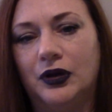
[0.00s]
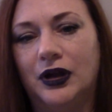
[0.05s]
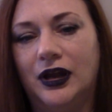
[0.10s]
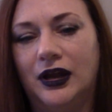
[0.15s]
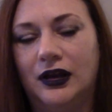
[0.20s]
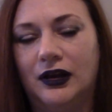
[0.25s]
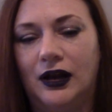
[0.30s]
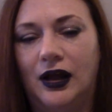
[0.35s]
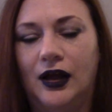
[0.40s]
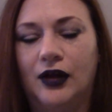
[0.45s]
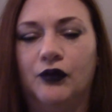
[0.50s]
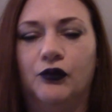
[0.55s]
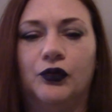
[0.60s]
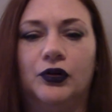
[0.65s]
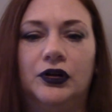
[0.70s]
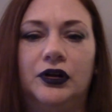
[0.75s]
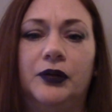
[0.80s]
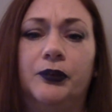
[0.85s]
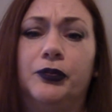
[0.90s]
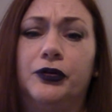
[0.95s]
And I
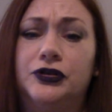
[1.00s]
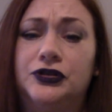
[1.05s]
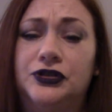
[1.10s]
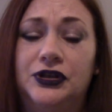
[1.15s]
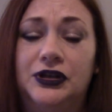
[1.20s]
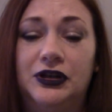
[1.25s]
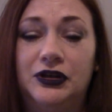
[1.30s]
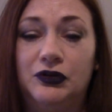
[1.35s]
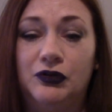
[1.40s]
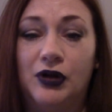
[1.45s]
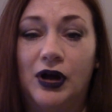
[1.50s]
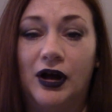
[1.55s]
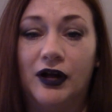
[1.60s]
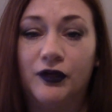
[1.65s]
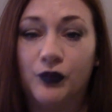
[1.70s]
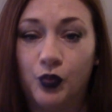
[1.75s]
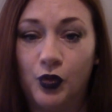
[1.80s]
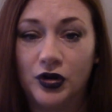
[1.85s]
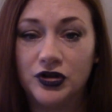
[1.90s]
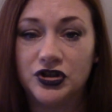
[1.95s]
really appreciate you
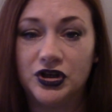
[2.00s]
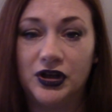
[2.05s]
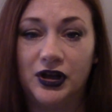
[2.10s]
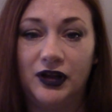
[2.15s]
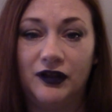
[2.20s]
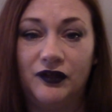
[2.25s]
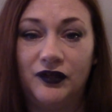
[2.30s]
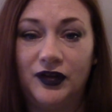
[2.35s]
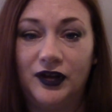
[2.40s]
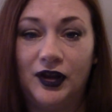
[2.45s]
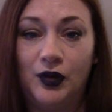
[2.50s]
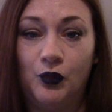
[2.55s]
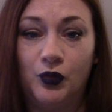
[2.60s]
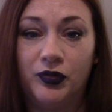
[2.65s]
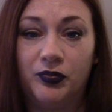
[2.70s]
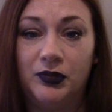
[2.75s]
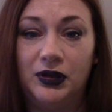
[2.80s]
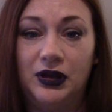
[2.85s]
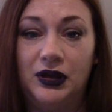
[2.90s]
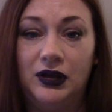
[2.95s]
guys watching and sticking
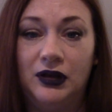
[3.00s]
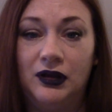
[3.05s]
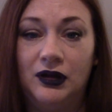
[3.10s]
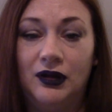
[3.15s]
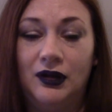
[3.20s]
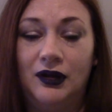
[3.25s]
with me.